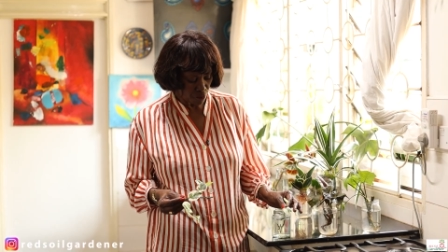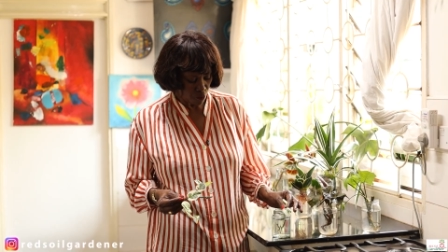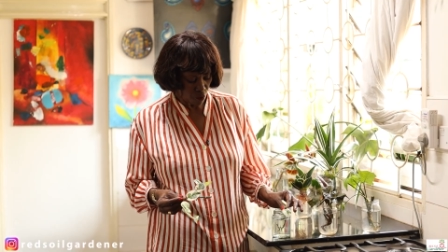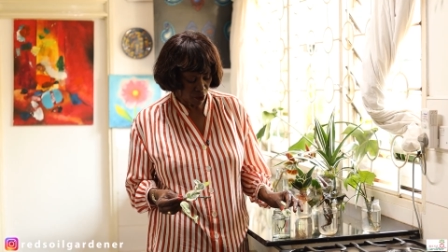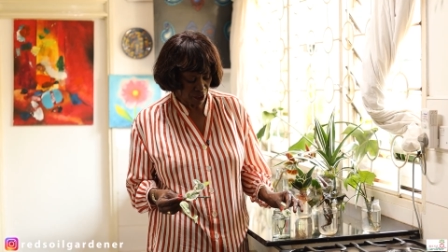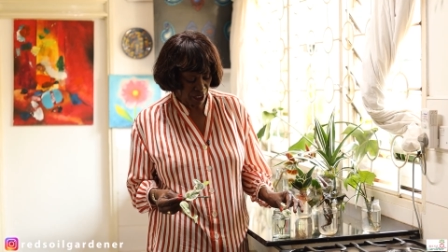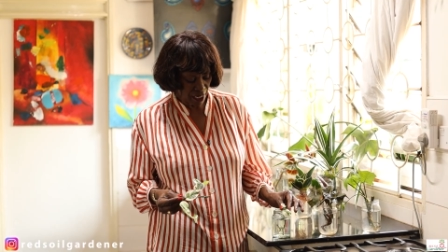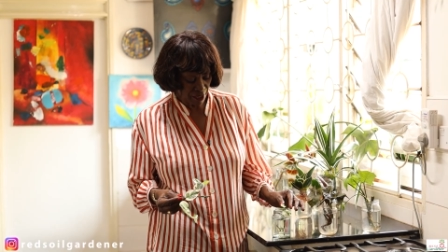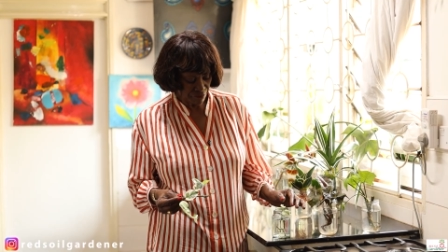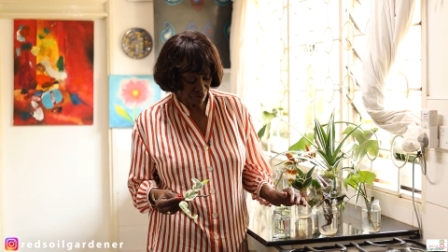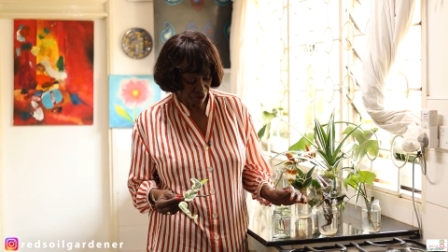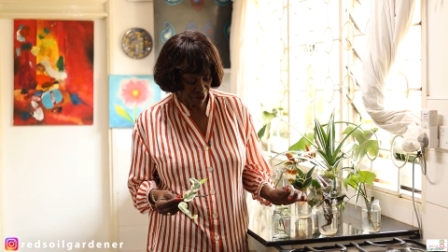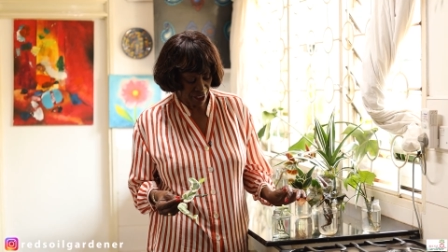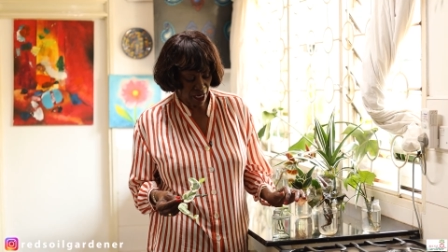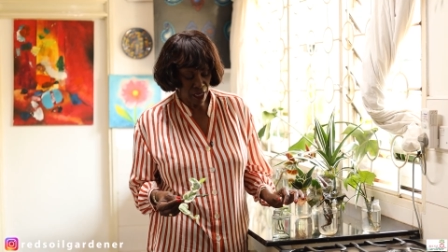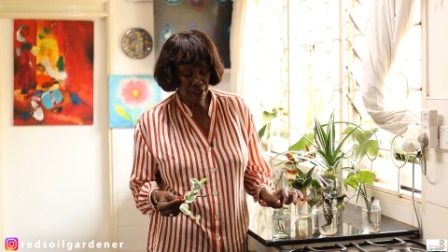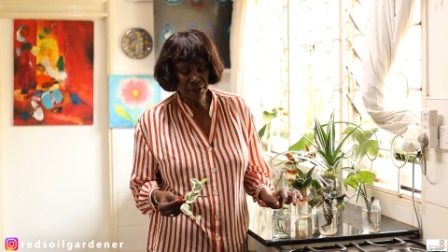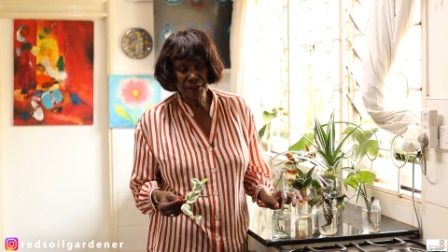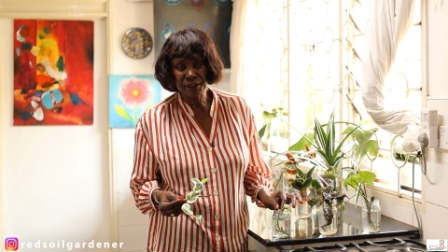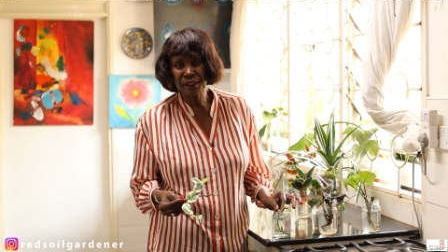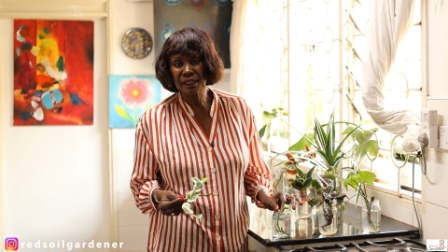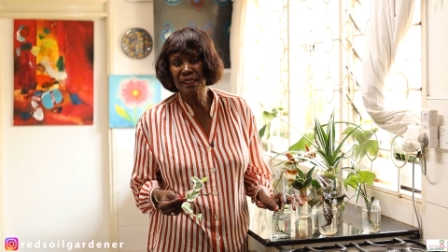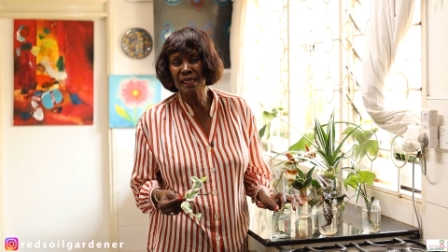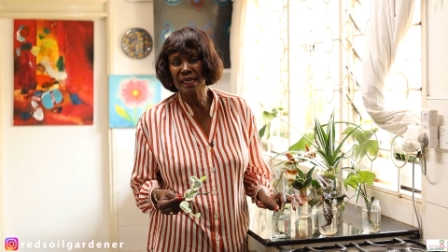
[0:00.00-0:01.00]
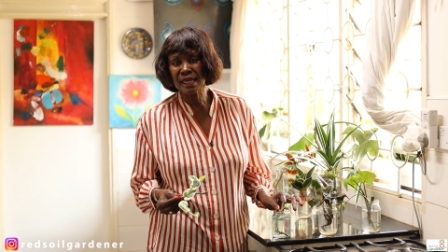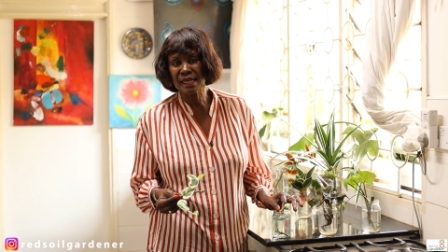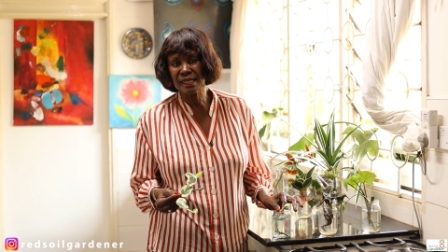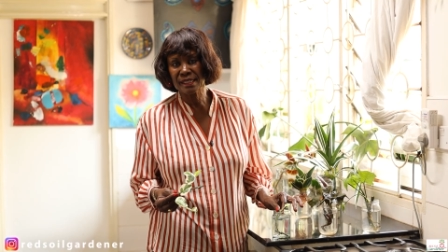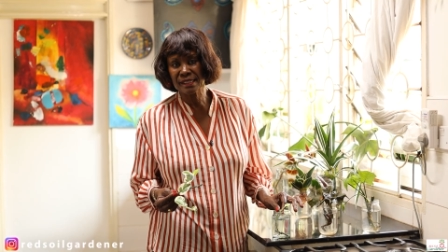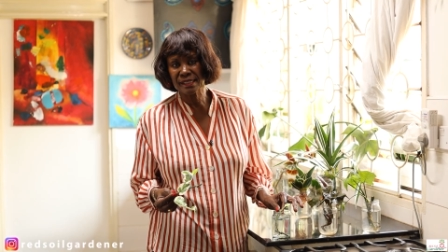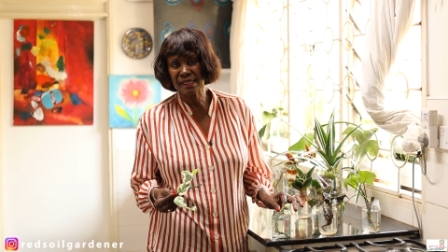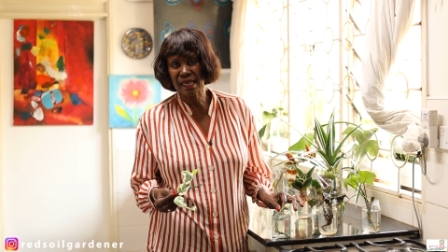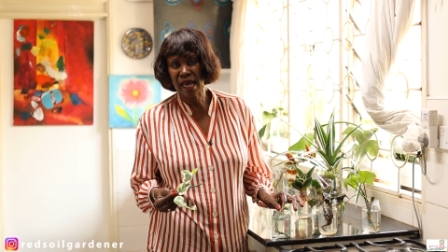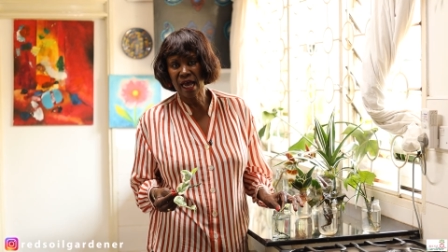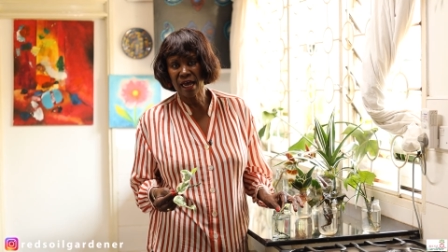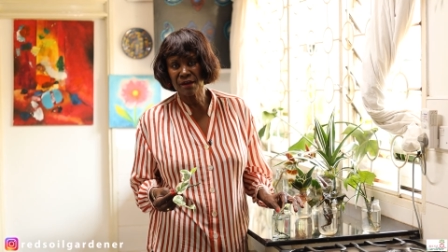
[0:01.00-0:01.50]
what I've done
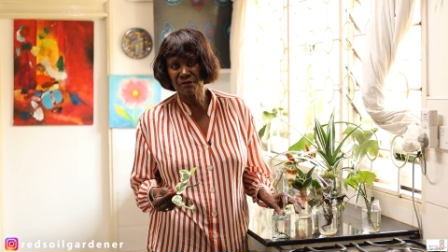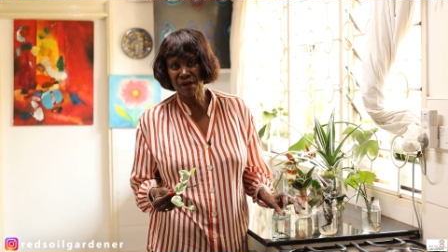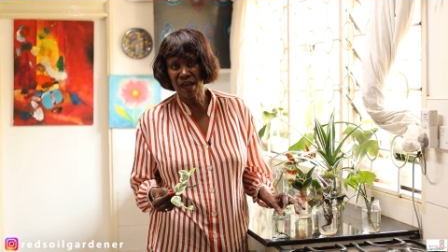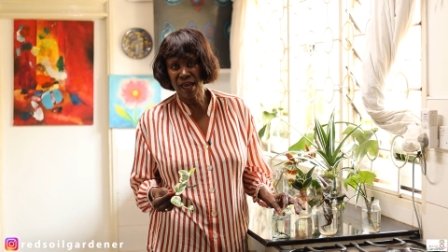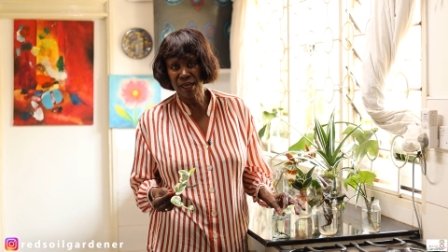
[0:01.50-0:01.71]
is I've